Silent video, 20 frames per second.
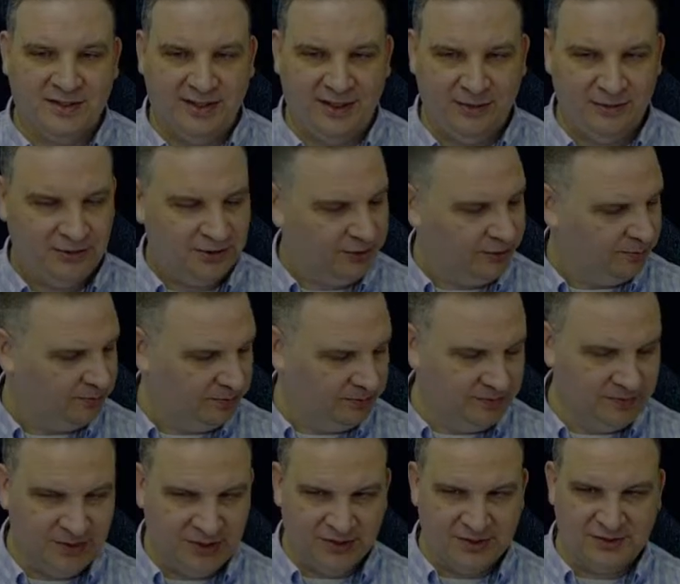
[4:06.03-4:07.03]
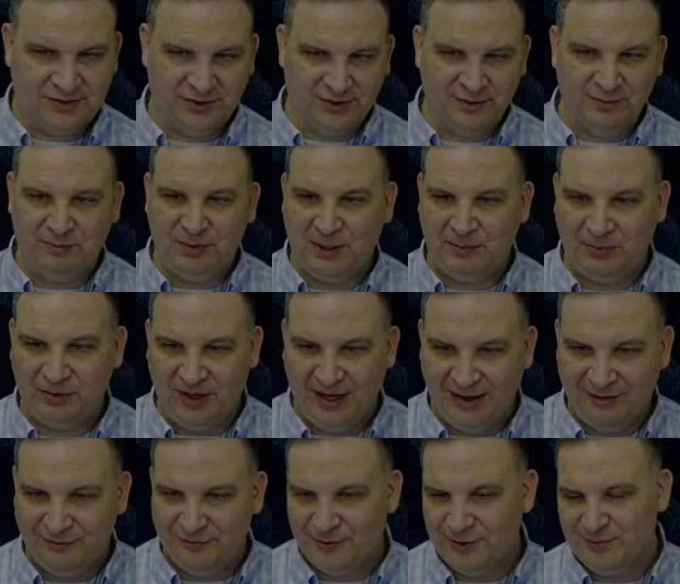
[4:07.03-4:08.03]
at how little concern people
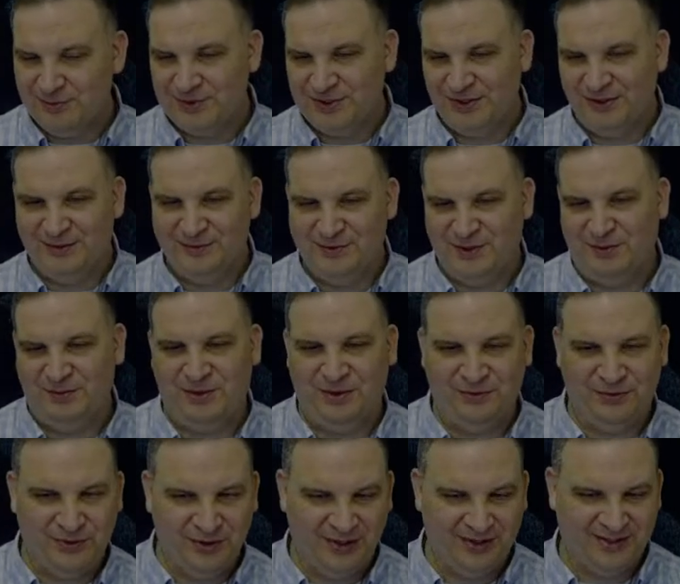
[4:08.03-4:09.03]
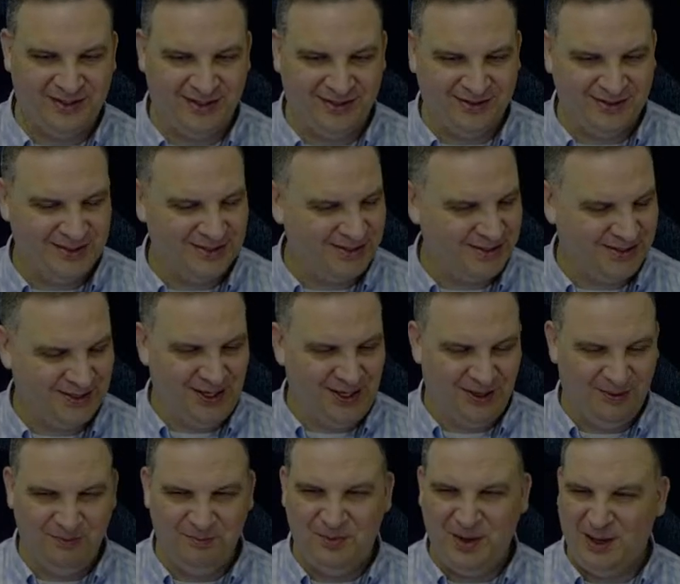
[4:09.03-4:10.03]
have for themselves. I would have thought that at least
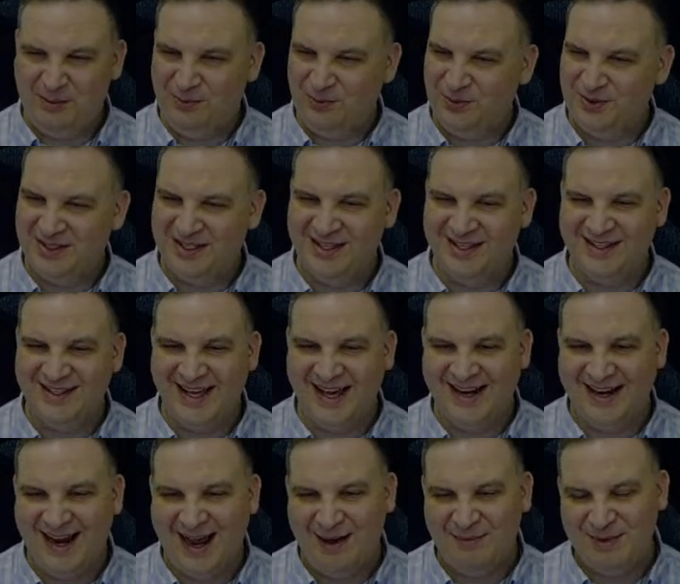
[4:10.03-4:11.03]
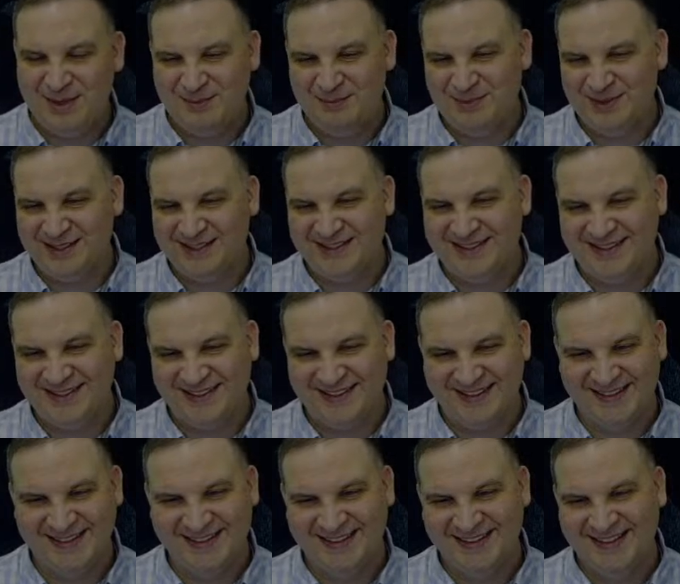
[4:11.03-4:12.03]
some people would get in that habit, but uh,
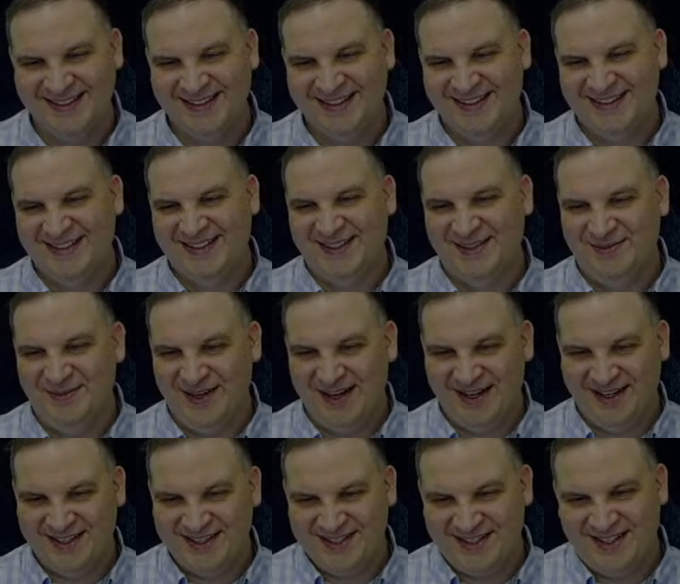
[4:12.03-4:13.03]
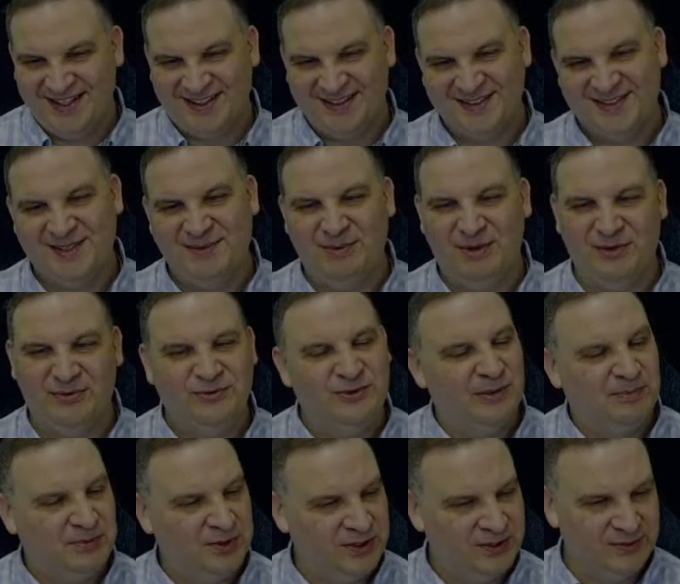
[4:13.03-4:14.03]
man, it's like somebody
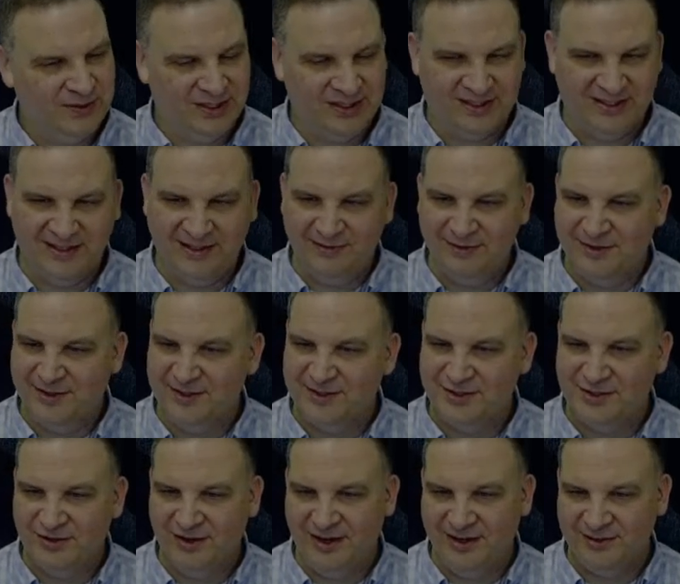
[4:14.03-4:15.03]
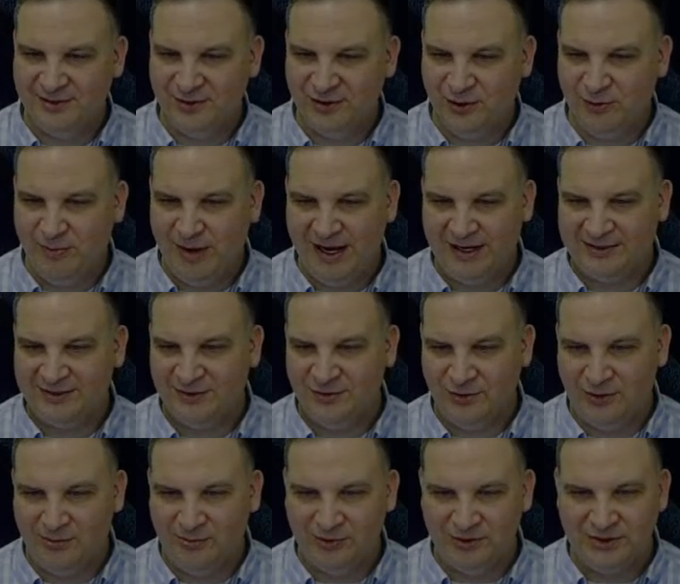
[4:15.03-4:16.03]
flipped a switch and everything's trying to go back to
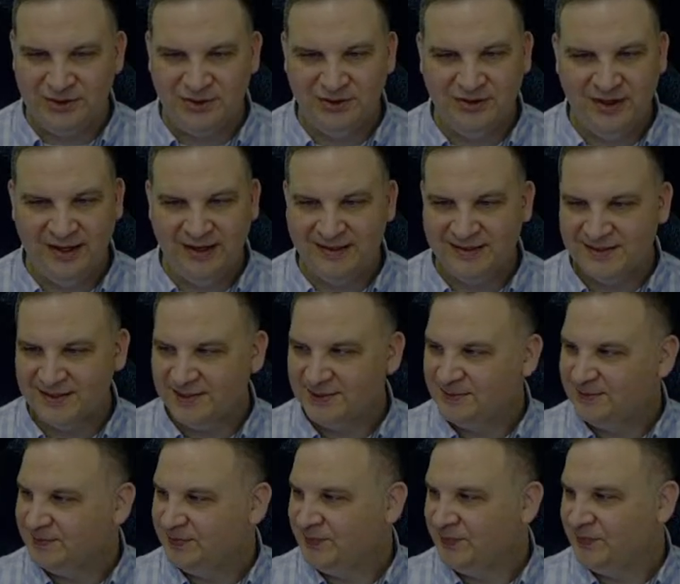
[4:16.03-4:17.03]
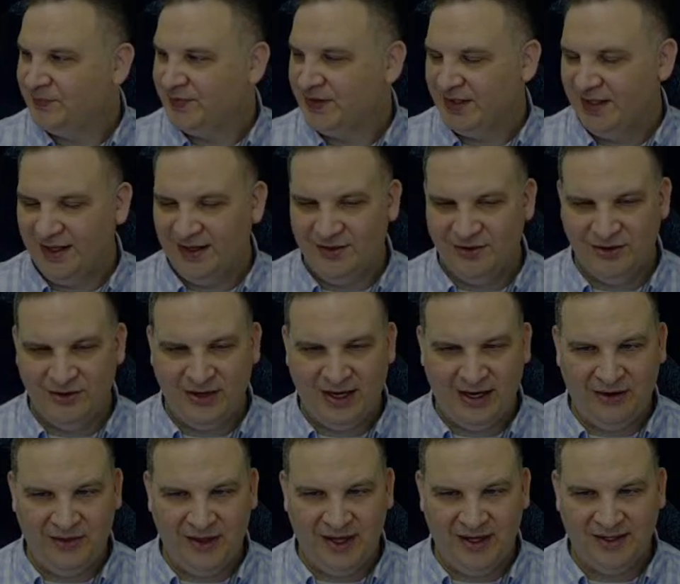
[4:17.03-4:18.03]
normal in two days. I don't know
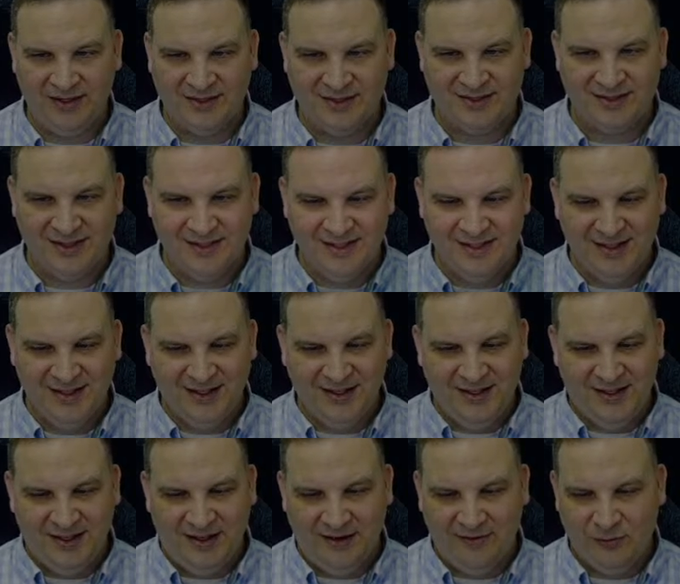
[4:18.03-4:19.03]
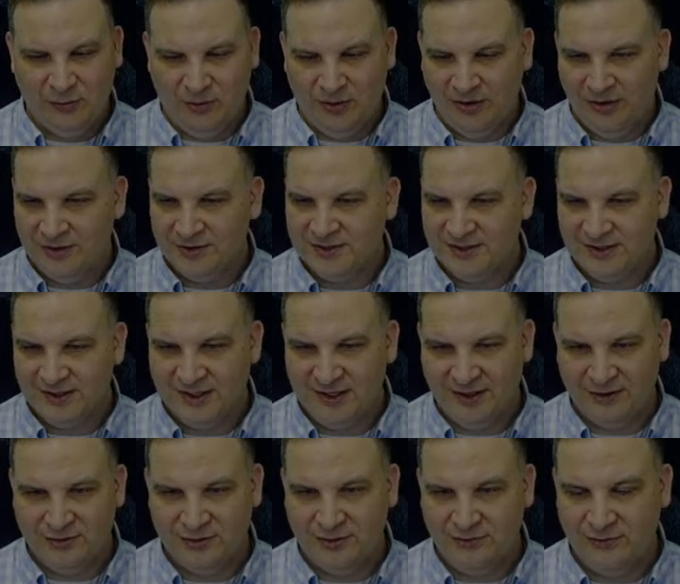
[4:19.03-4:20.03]
how that is everywhere else in the
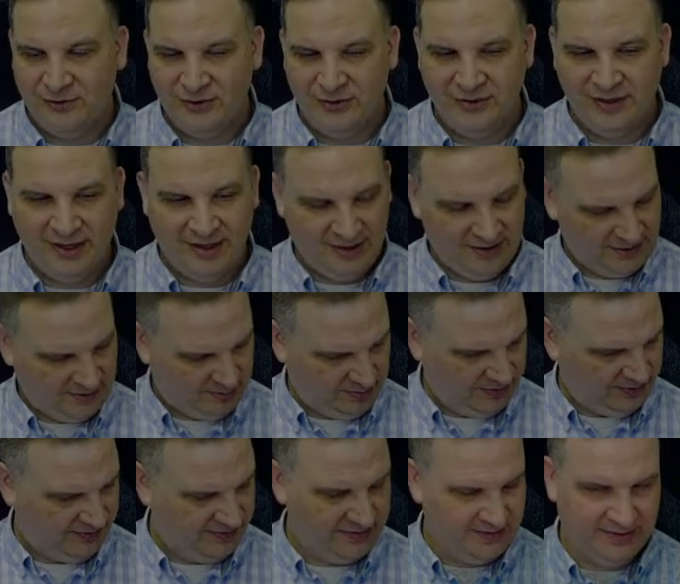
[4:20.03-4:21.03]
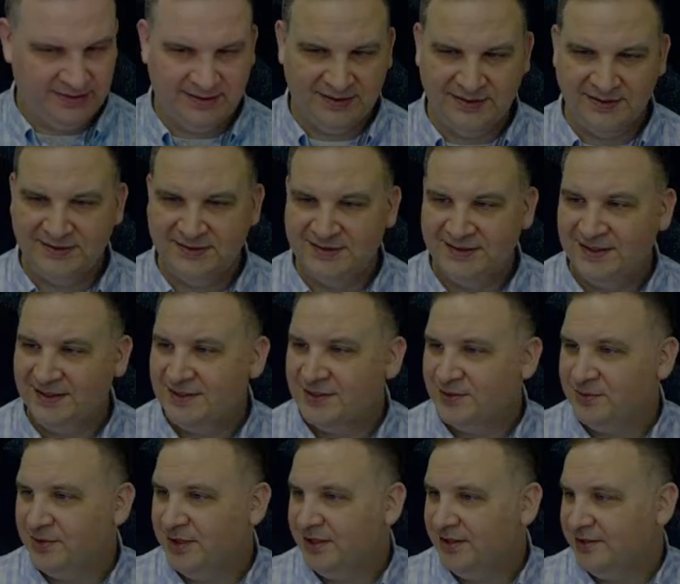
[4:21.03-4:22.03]
country for you guys, but uh, that's
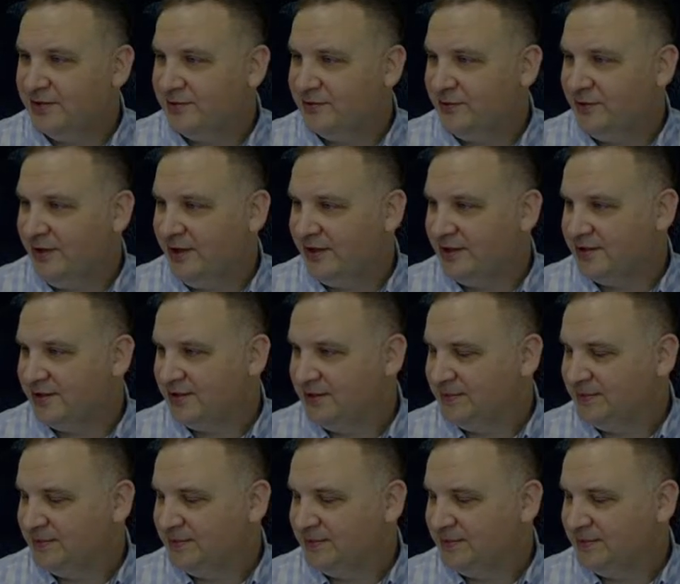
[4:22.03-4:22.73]
the way it is for us.